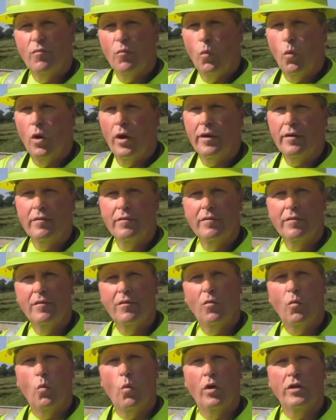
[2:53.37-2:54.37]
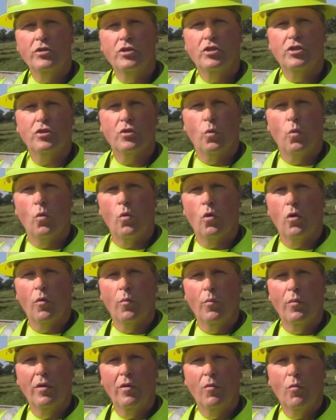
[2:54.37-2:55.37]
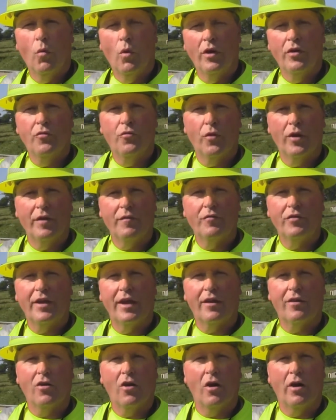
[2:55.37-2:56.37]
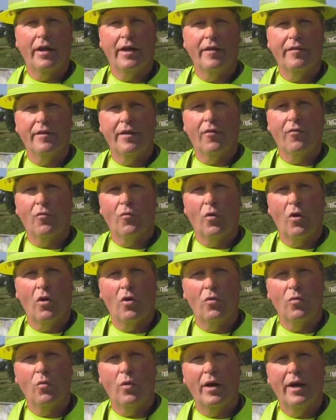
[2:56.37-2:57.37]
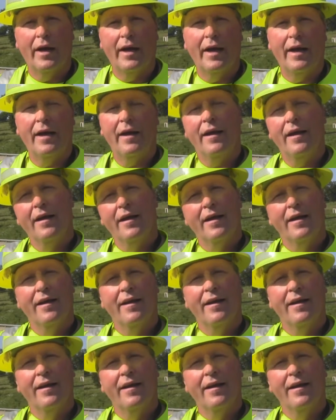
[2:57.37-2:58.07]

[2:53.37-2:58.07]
One storm, one drift get caught in there the wrong way,